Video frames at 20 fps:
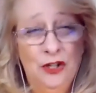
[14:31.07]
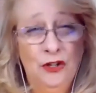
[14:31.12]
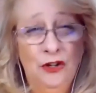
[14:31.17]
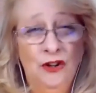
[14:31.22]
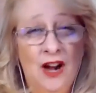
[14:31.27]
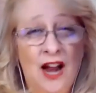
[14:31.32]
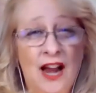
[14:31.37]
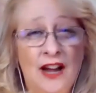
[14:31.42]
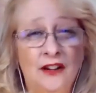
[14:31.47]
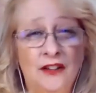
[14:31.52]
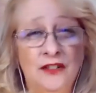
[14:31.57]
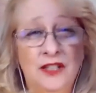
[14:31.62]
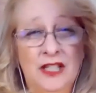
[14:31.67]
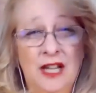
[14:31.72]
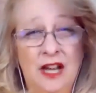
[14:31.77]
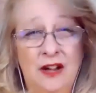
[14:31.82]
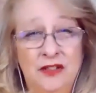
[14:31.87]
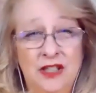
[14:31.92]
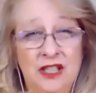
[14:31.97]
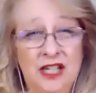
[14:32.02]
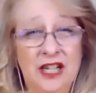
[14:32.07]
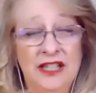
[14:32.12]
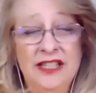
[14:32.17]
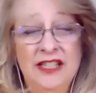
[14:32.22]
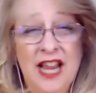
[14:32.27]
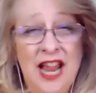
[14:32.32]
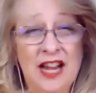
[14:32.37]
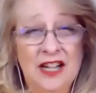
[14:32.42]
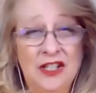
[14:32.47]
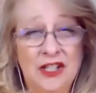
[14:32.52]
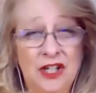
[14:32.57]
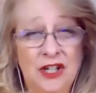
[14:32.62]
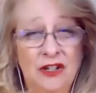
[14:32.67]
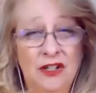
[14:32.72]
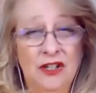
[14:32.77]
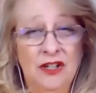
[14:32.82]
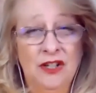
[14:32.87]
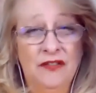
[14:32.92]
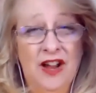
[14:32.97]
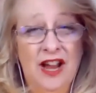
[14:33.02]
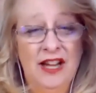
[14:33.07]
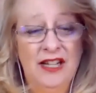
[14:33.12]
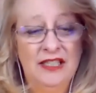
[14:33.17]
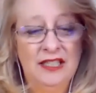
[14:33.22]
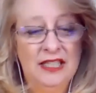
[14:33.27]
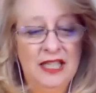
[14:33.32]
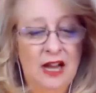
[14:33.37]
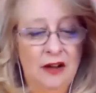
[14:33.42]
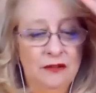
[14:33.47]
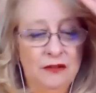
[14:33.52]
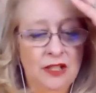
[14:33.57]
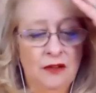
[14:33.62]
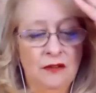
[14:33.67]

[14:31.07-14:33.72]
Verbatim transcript: to your higher self, to connect to your divine self.